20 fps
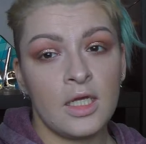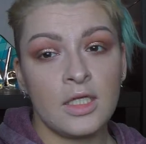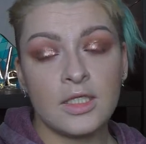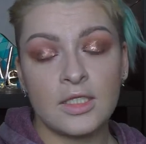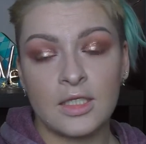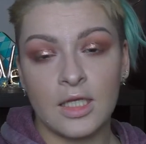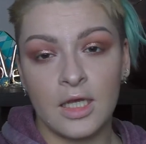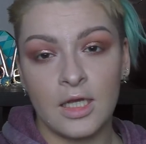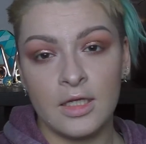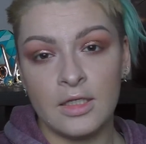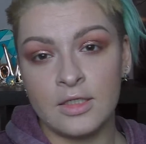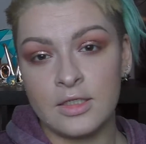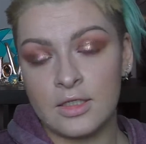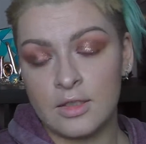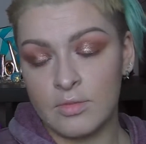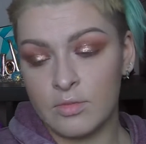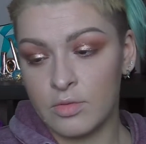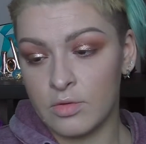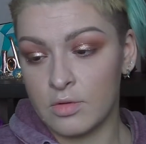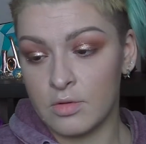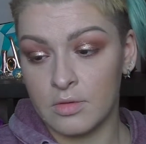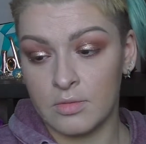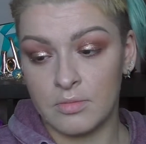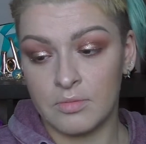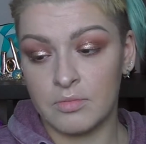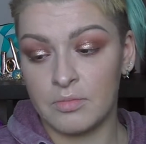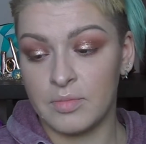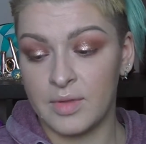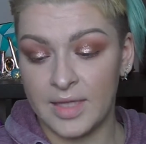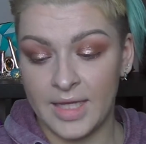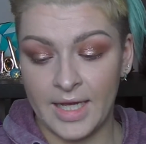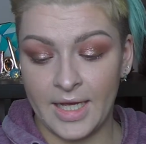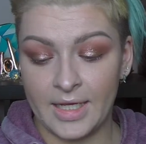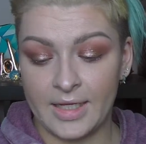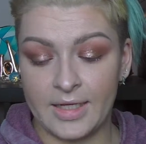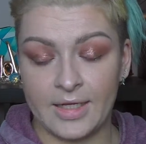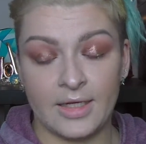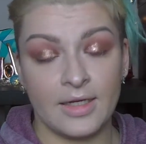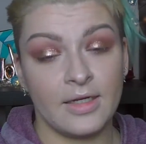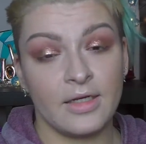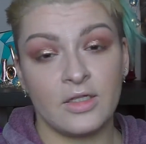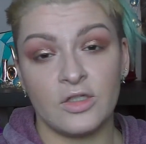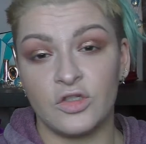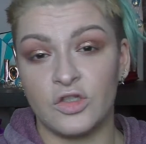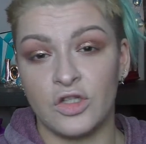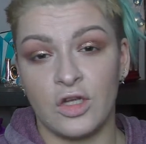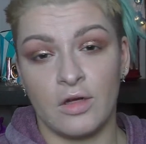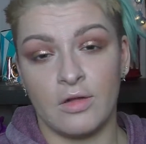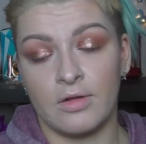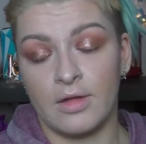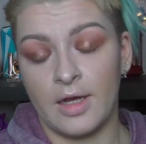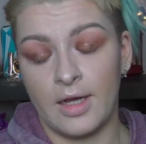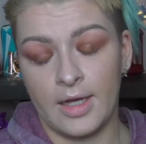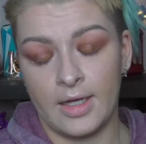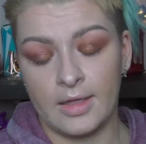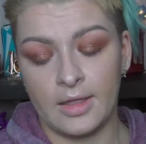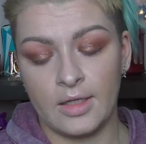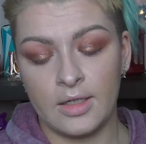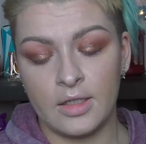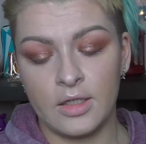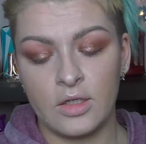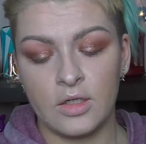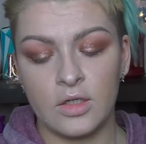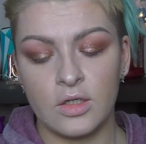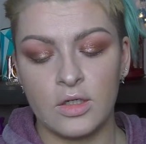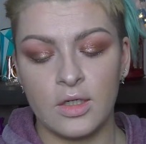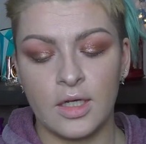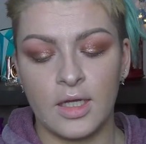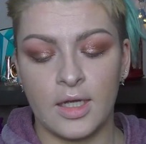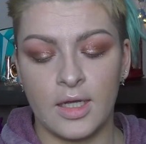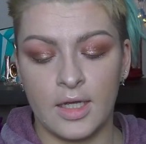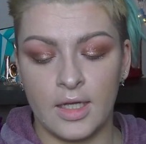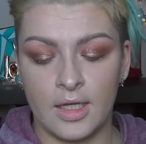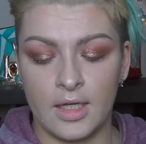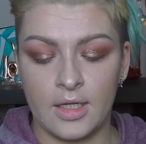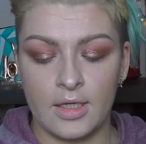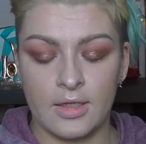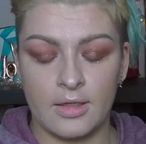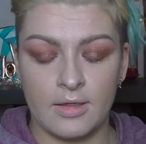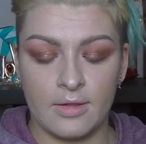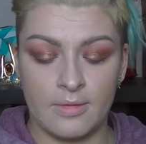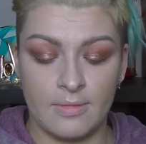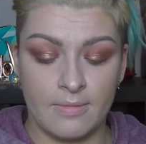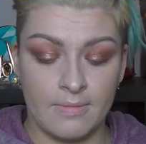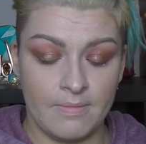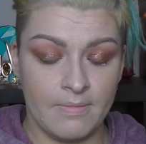It's a simple black gel eyeliner, and